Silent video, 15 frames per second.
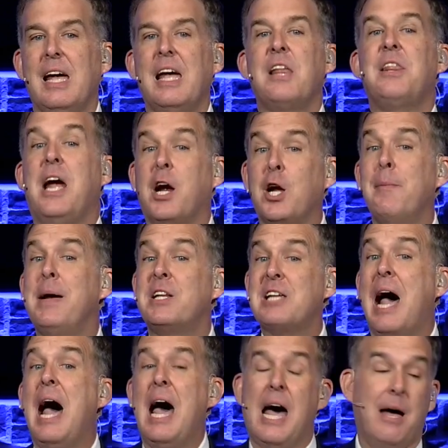There are going to be
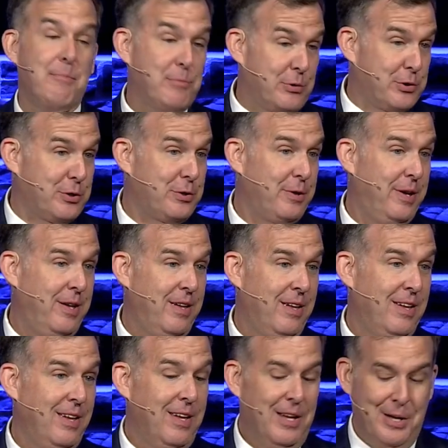times
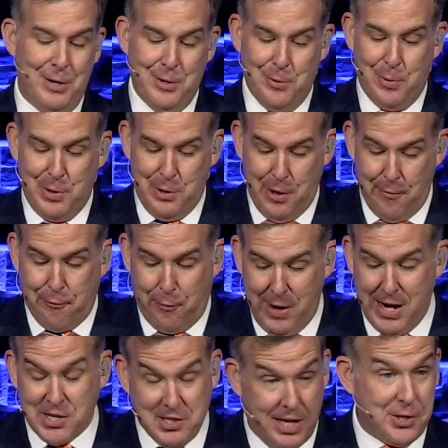when your
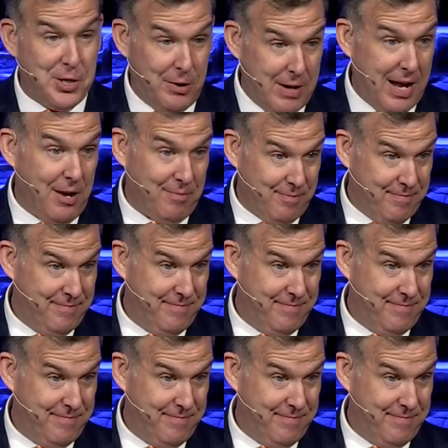friends let you down.